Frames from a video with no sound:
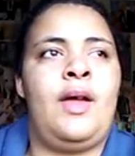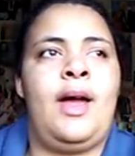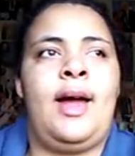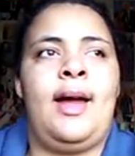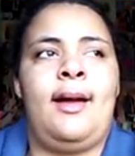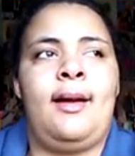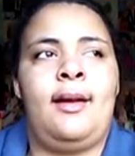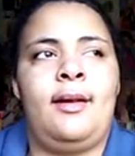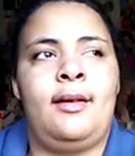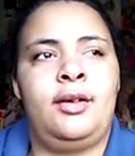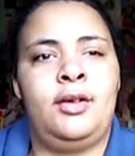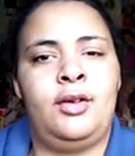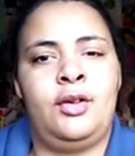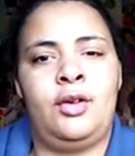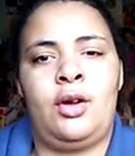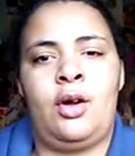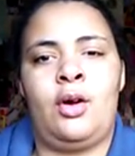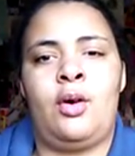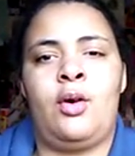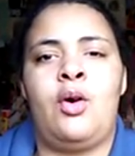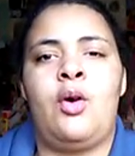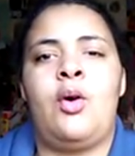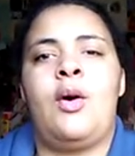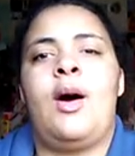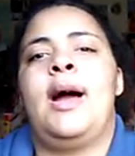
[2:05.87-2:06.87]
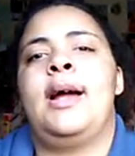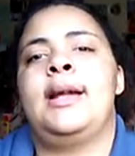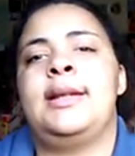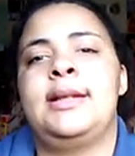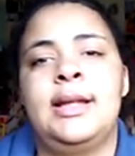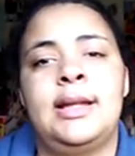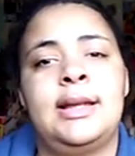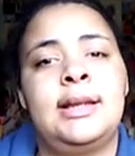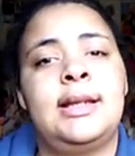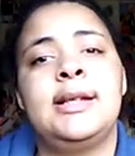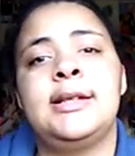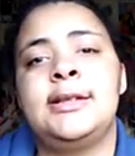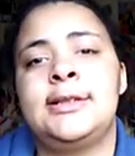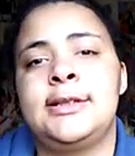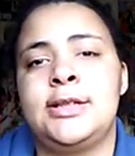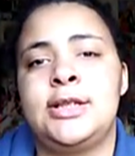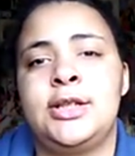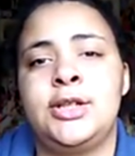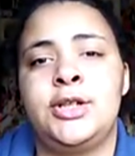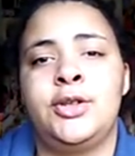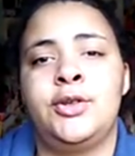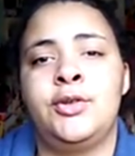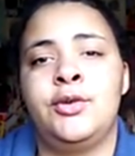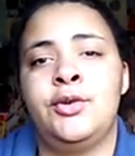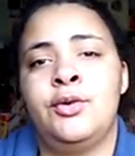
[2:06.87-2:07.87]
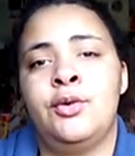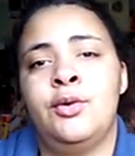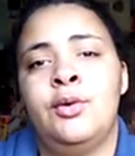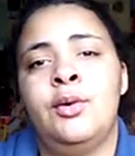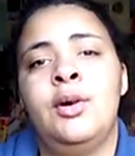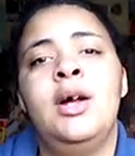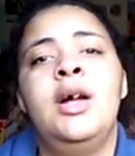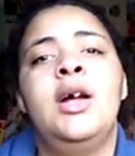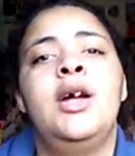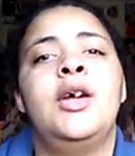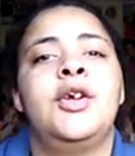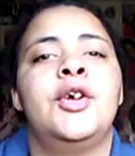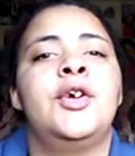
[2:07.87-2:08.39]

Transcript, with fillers: that you know I did this to you.